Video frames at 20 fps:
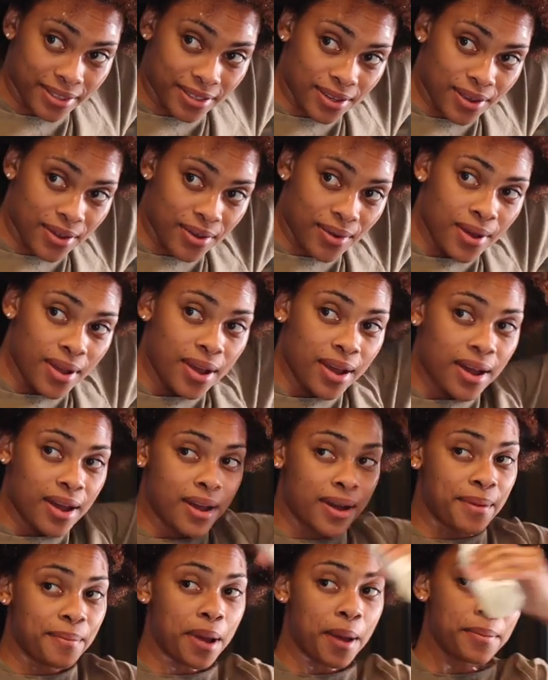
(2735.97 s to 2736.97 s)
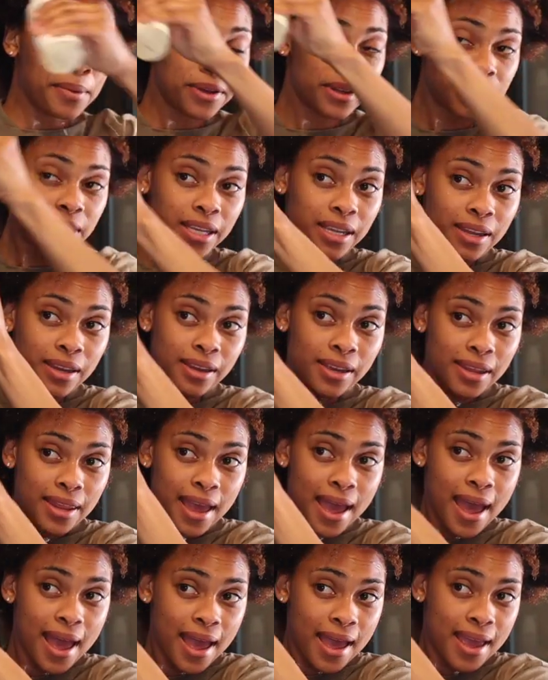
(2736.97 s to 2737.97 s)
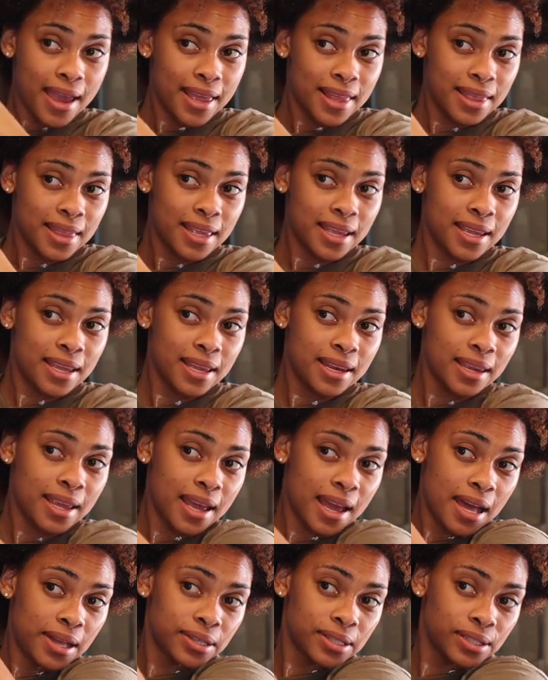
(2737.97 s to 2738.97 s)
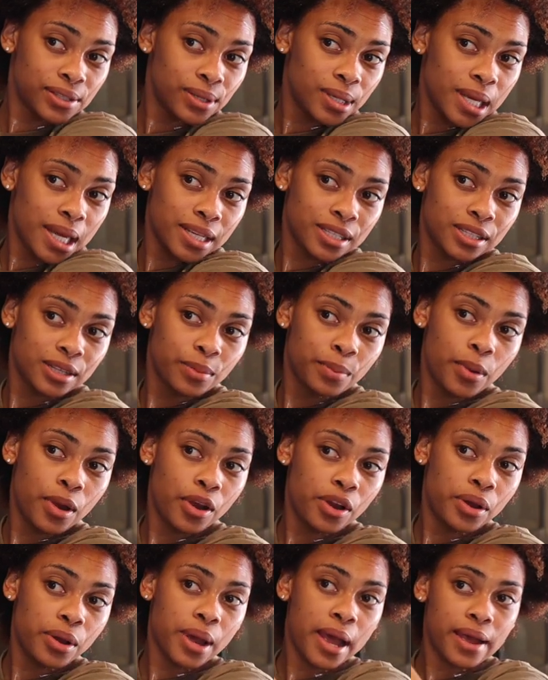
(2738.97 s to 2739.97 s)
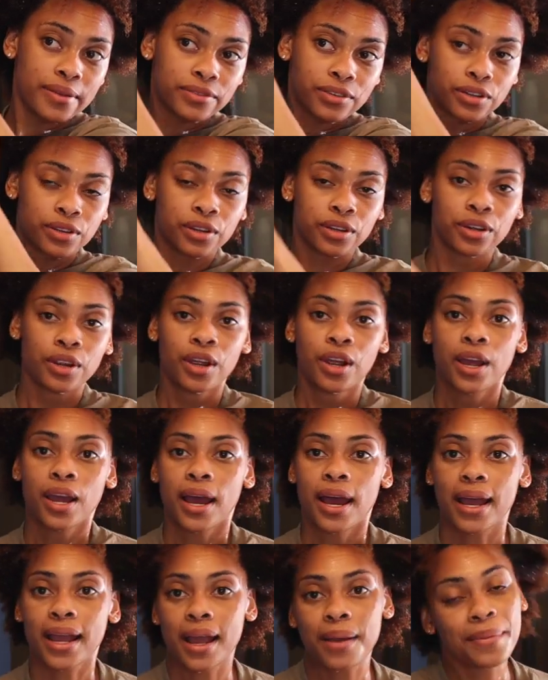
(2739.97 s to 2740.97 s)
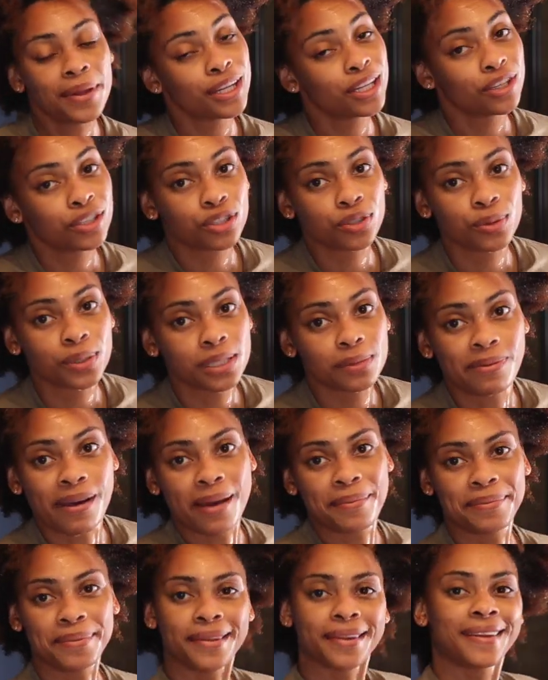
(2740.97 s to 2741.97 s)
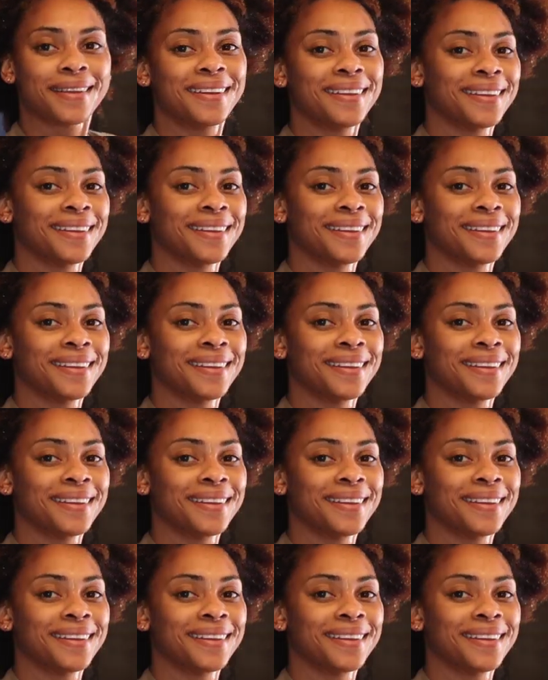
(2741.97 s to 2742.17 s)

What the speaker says: So I'm gonna go take care of that, and then yeah, I'll see you guys tomorrow after I got my little twist popping.